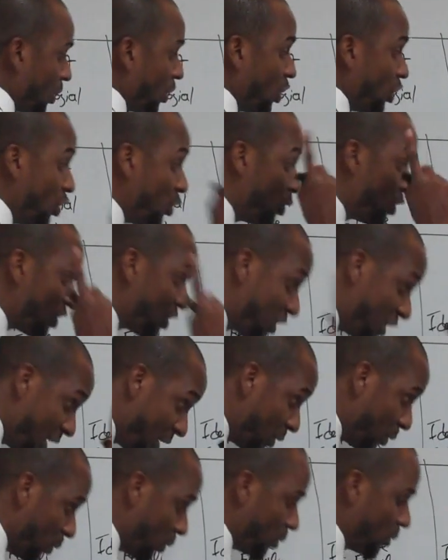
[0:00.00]
you
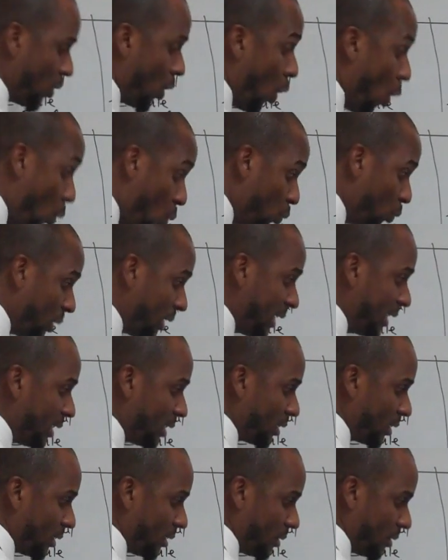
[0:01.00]
still only,
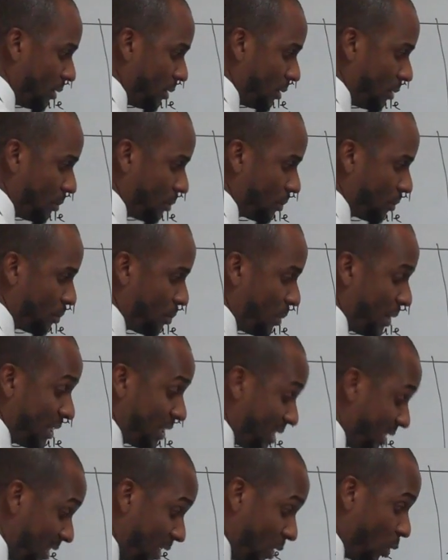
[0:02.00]
it's
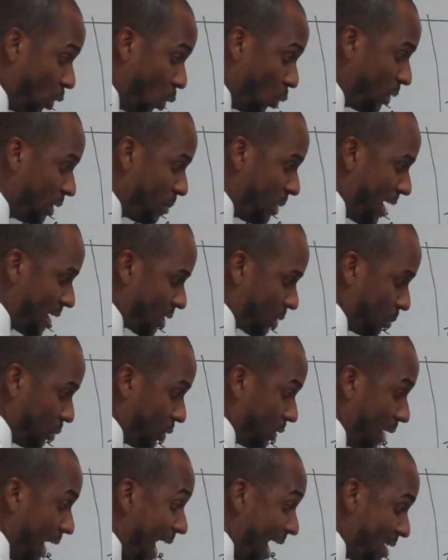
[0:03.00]
still only possible
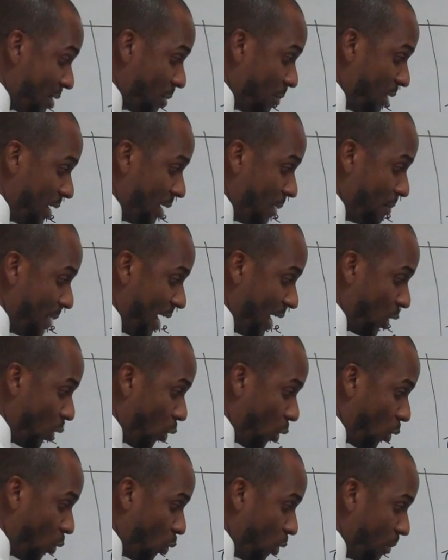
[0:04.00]
to either be a man or
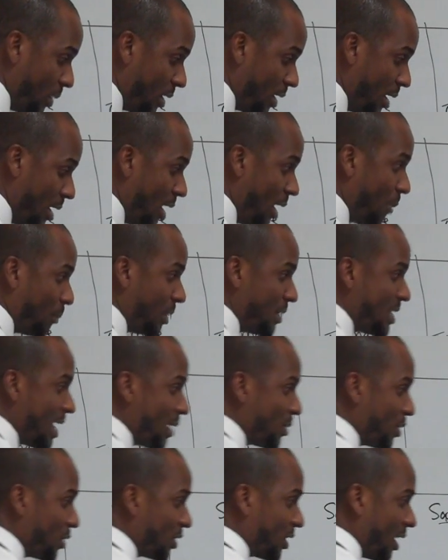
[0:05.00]
a woman, but now
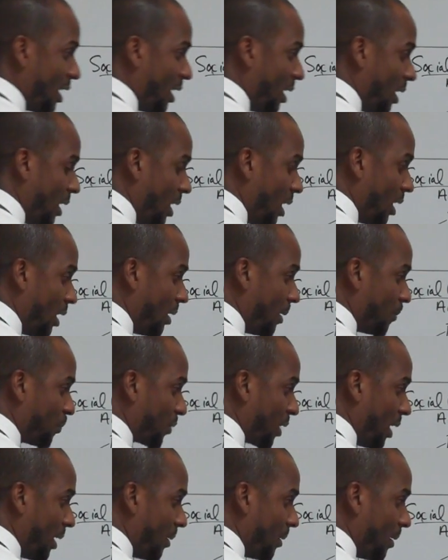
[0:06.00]
there's um,
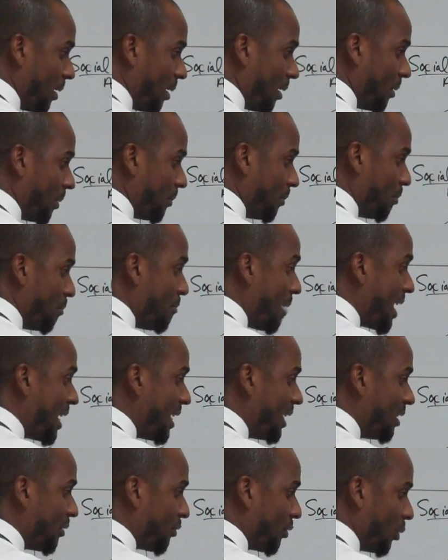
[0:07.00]
um, many
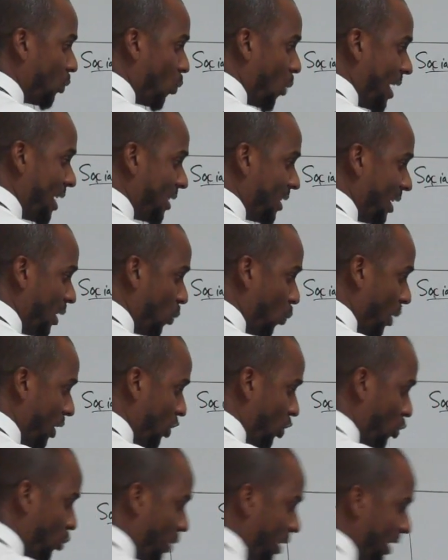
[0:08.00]
different ways in
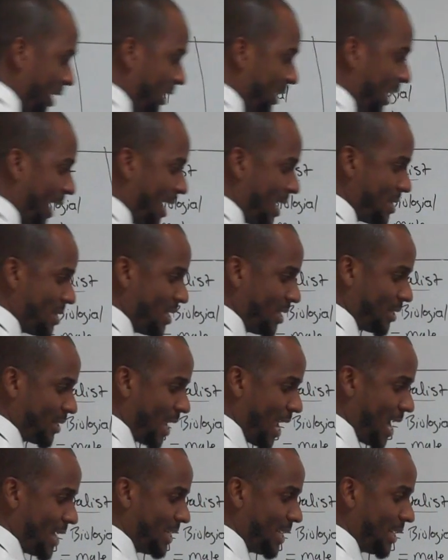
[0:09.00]
which you can attain
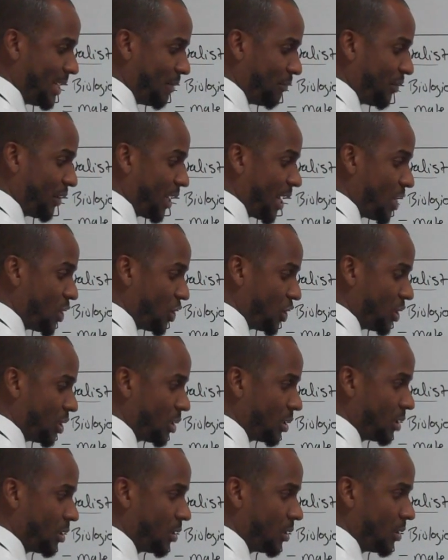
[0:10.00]
this identification.
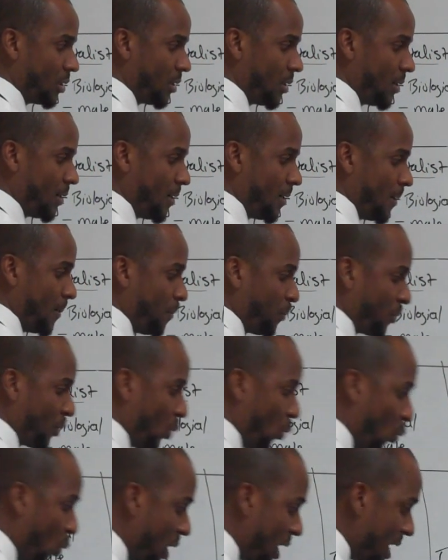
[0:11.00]

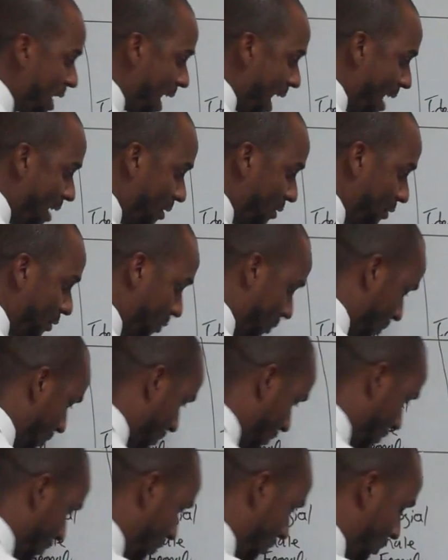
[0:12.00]
We have
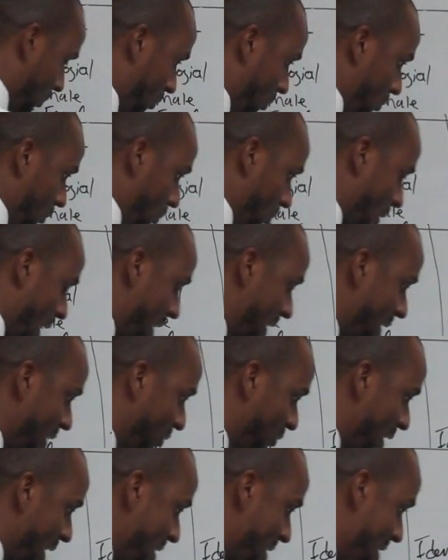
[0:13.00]

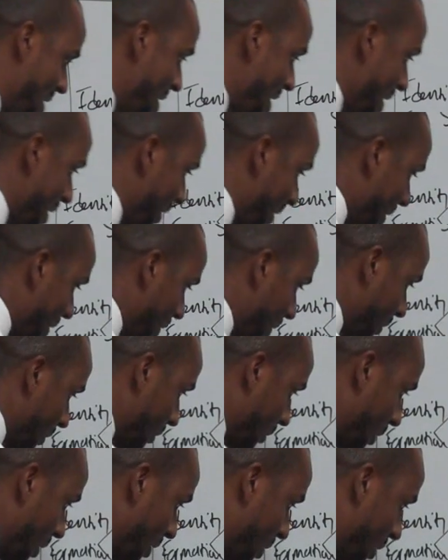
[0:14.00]
identified this
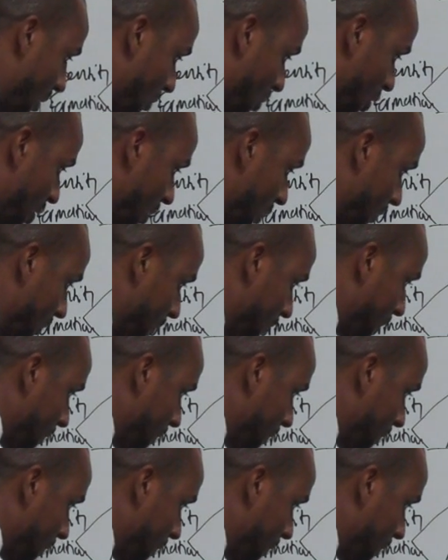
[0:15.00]
assumption